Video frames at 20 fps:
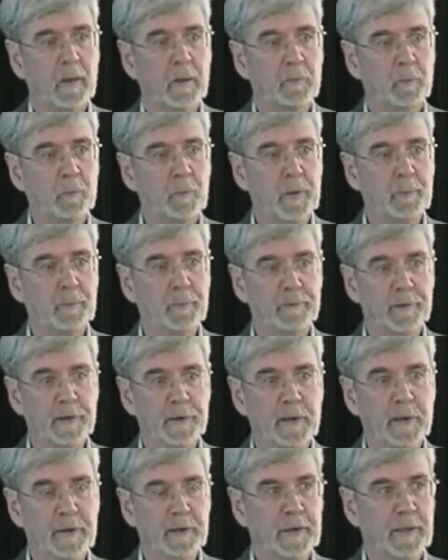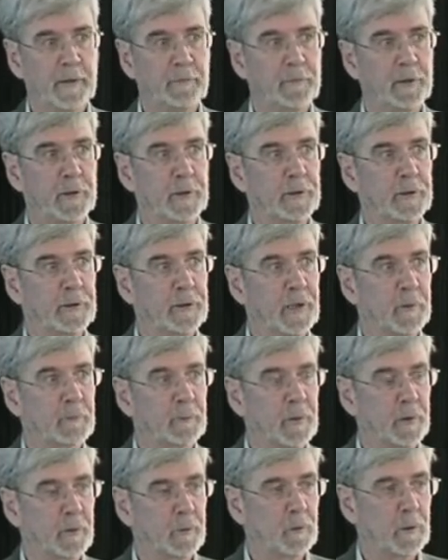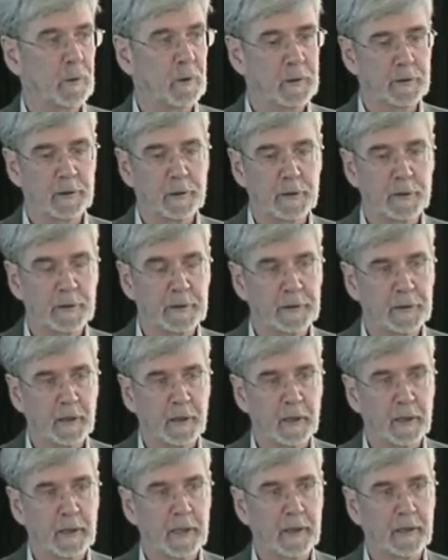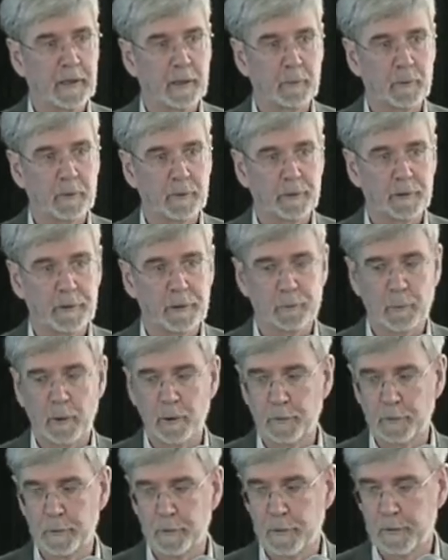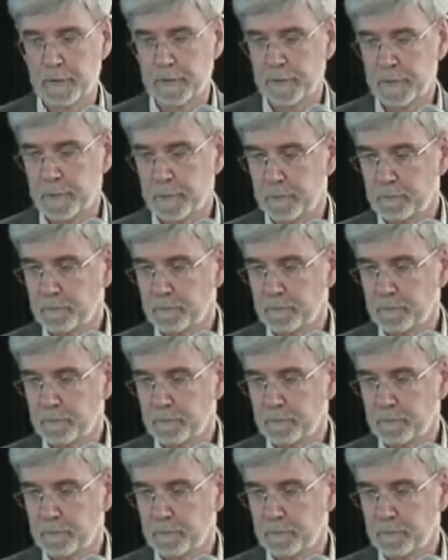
We present the evidence. It's up to the world to decide how they want to respond to this.